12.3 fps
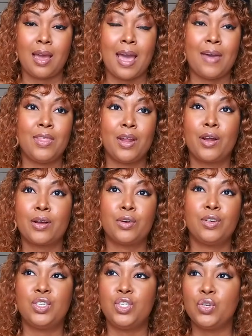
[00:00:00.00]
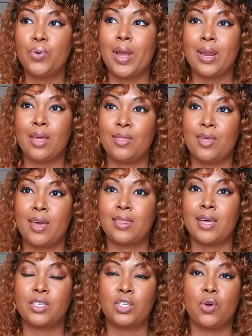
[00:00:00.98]
and they're not going to do anything
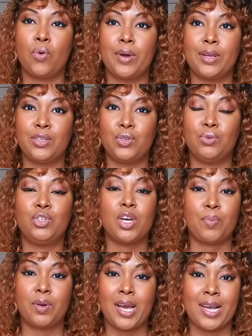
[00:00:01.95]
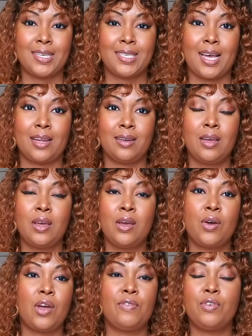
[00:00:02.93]
that's going to jeopardize that.
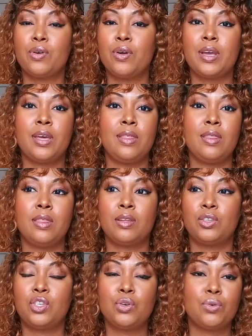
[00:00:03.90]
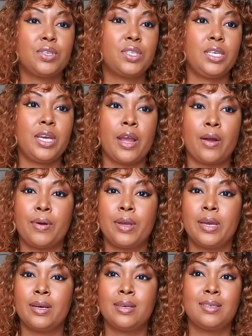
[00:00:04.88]
If you're in the touristy
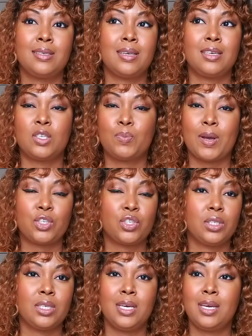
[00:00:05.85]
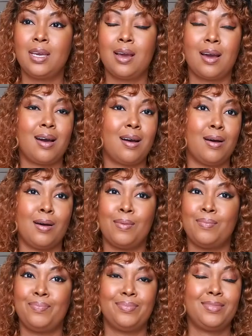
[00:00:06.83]
areas, especially,
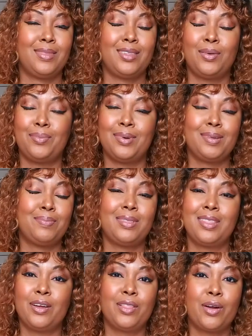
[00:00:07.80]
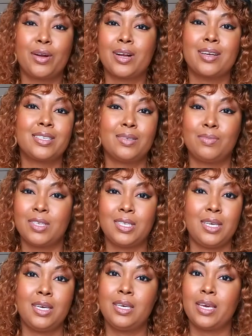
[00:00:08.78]
they're accustomed to
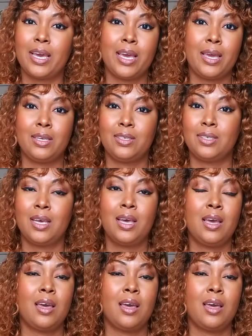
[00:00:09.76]
seeing gays.